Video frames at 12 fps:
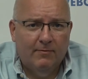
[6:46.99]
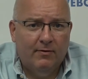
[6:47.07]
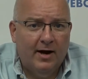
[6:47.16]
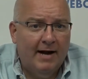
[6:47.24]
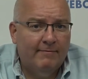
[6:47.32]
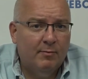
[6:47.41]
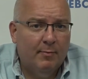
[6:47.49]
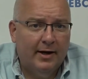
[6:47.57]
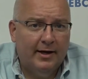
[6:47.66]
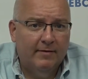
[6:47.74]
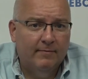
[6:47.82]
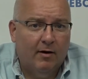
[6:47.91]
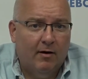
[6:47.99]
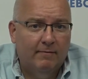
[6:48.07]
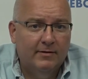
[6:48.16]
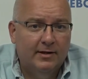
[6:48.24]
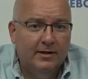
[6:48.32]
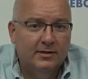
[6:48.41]
for everybody
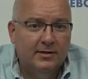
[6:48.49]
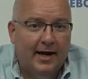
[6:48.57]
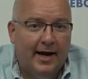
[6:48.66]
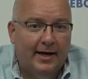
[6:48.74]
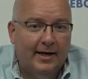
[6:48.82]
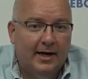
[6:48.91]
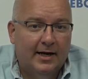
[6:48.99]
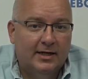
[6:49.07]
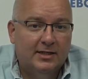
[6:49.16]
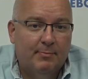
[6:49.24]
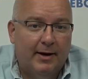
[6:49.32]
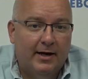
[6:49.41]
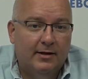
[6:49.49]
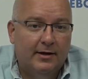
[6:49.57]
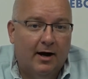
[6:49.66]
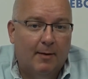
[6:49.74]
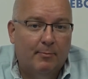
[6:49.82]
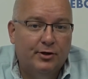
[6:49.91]
involved in the state and expand
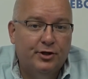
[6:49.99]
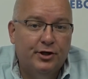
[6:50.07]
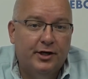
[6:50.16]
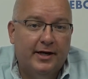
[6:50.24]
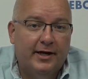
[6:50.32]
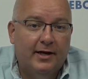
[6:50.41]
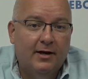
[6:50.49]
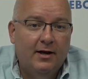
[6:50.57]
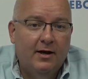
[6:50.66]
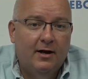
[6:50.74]
the opportunity